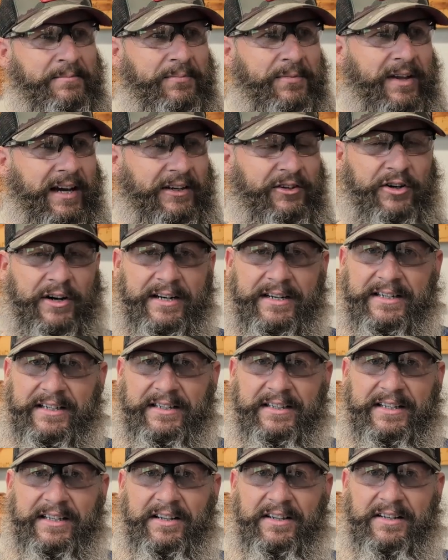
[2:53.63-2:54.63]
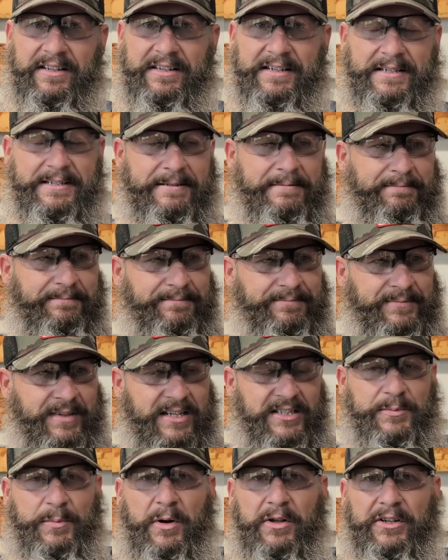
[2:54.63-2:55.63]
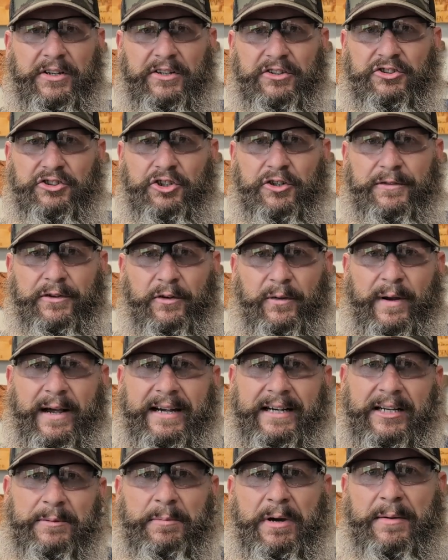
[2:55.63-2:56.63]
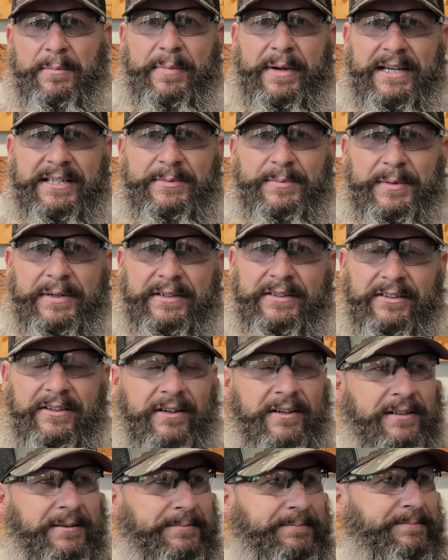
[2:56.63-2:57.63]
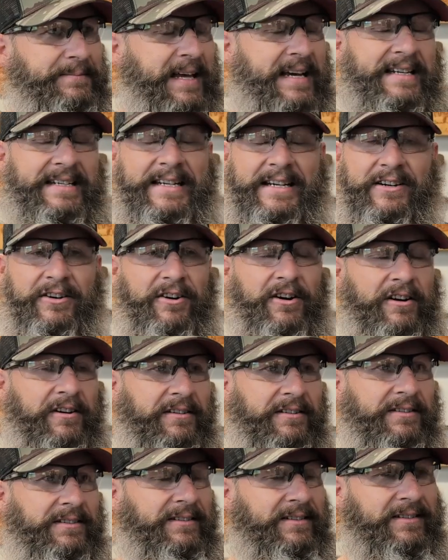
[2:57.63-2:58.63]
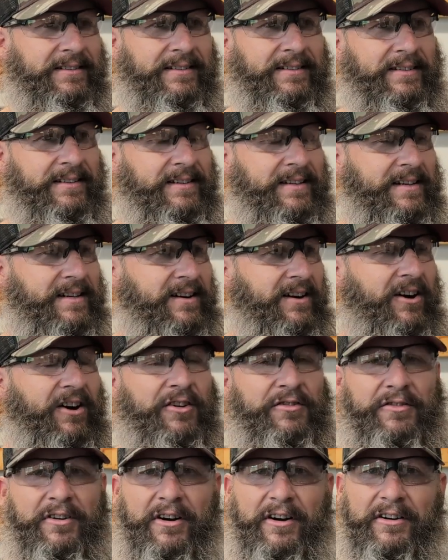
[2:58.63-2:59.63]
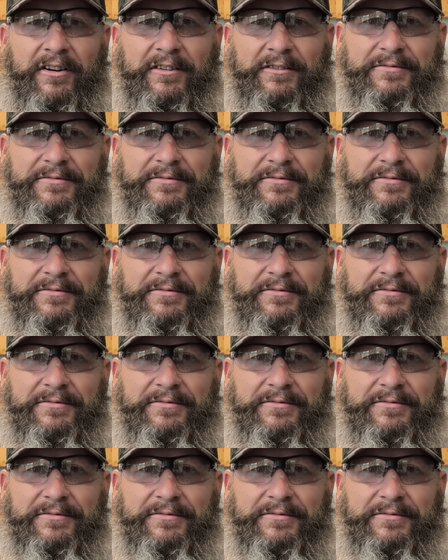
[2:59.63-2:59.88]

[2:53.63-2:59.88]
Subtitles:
I created a small little server rack in my basement. That year, our